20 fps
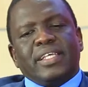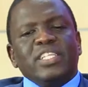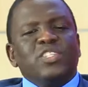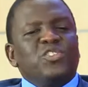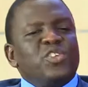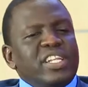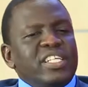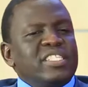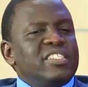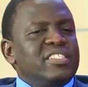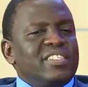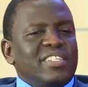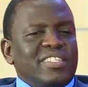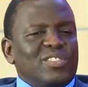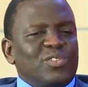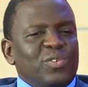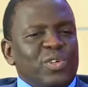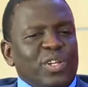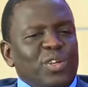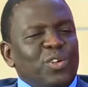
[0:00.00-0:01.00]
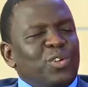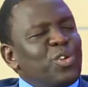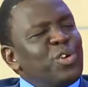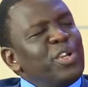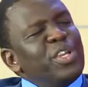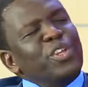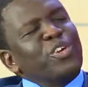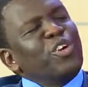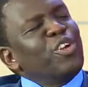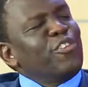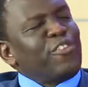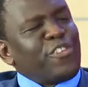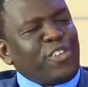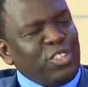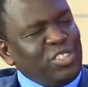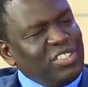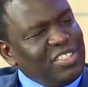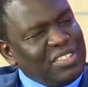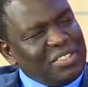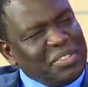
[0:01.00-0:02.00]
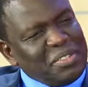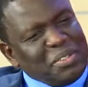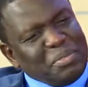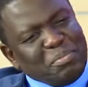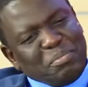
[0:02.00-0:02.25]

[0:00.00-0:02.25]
insurance industry will grow in all fronts,